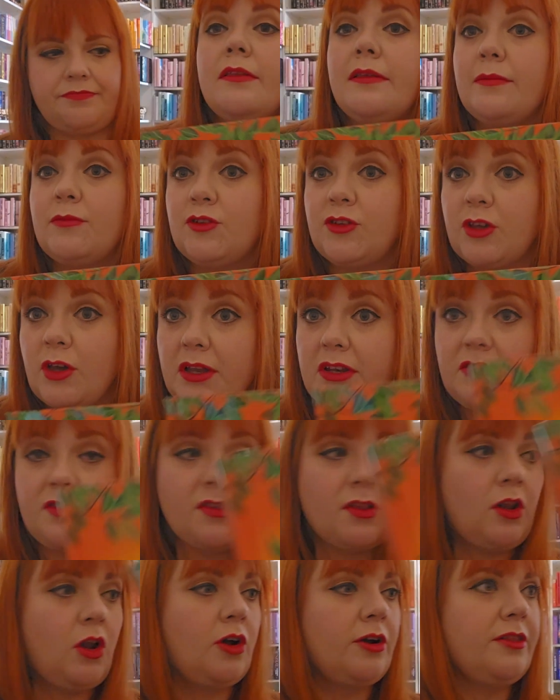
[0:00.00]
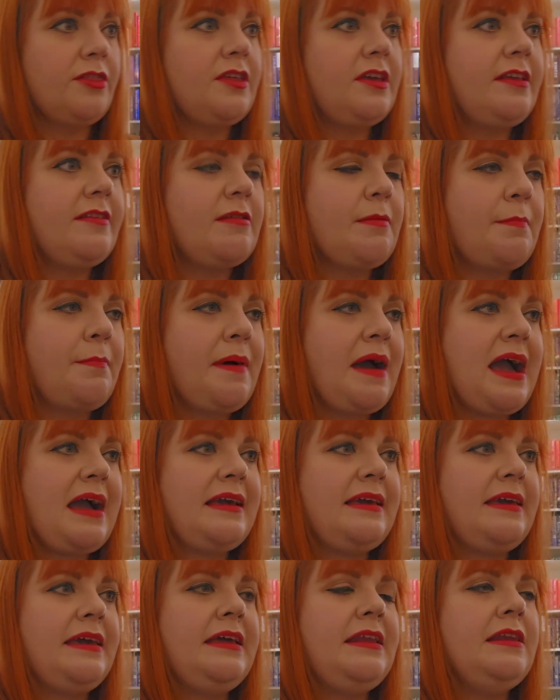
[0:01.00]
I'm just going to slot these
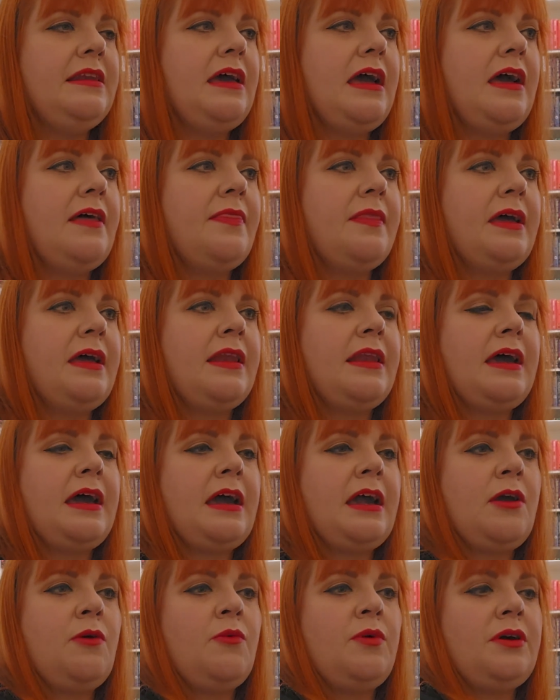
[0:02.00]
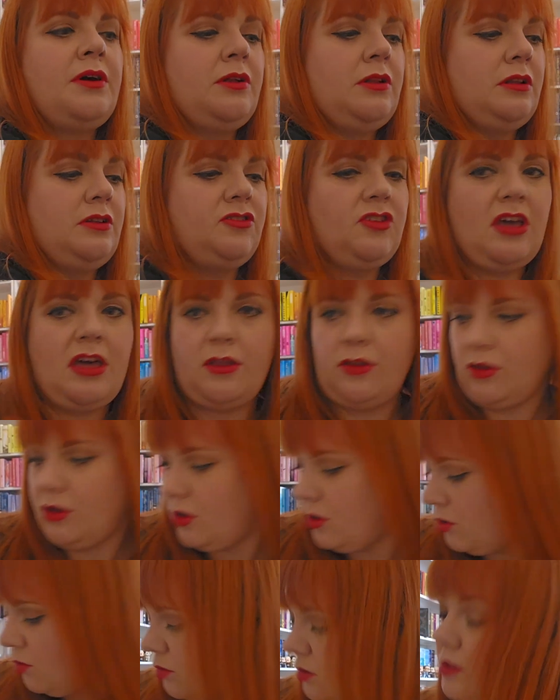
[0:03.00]
back in and then I will tell
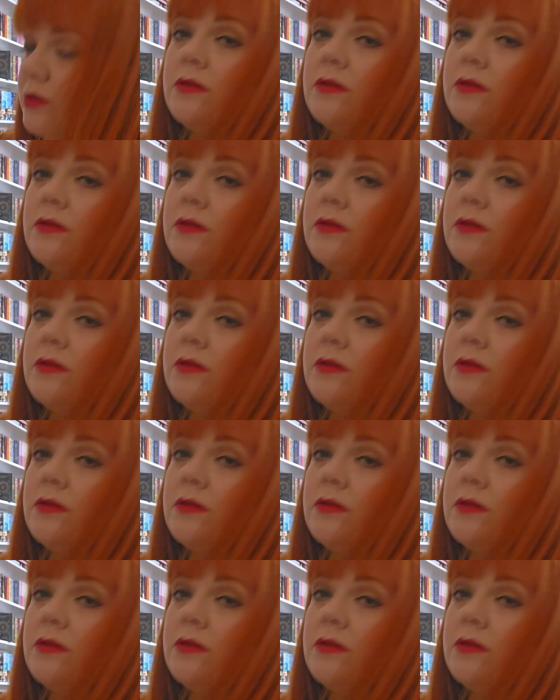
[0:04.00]
you